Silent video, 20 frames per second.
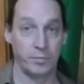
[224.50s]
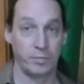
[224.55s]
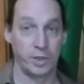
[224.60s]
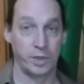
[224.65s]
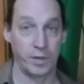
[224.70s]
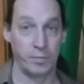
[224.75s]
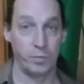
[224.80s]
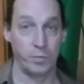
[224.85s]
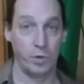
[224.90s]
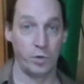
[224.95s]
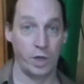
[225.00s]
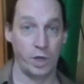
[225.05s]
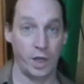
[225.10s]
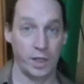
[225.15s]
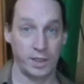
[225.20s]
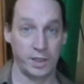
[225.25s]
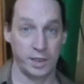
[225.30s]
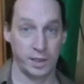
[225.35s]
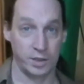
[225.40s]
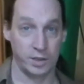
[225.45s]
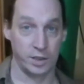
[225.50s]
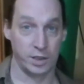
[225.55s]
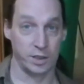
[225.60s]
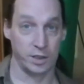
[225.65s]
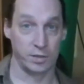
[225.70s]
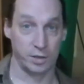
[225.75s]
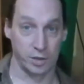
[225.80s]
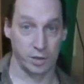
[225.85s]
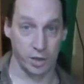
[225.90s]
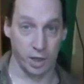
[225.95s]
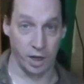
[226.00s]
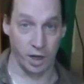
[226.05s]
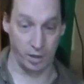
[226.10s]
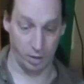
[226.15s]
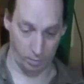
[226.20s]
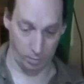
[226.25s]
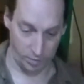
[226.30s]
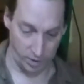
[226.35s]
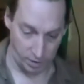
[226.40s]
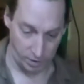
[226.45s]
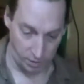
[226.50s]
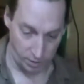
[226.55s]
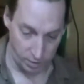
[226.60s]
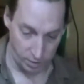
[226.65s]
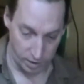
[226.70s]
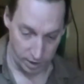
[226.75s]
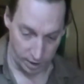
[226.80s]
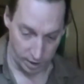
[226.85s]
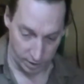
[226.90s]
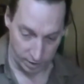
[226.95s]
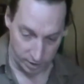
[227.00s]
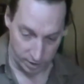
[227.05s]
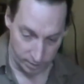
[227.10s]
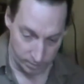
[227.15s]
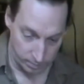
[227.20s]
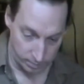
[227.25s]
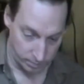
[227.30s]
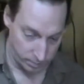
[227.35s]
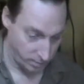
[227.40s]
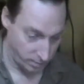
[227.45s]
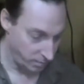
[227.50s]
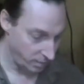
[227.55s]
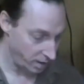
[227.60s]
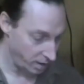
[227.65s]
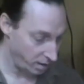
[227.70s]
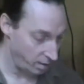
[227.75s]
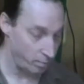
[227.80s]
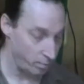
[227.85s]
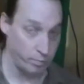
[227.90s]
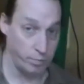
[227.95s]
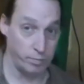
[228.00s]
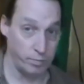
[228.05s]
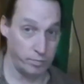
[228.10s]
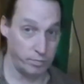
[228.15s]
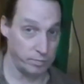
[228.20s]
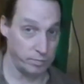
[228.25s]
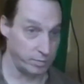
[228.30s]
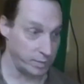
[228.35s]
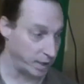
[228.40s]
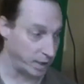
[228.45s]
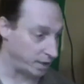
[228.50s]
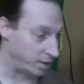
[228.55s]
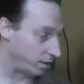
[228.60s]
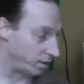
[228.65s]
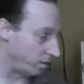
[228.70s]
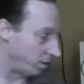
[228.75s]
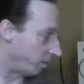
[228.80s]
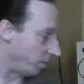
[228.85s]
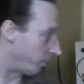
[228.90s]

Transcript: give more lighting to shine up, diffuse light. That's another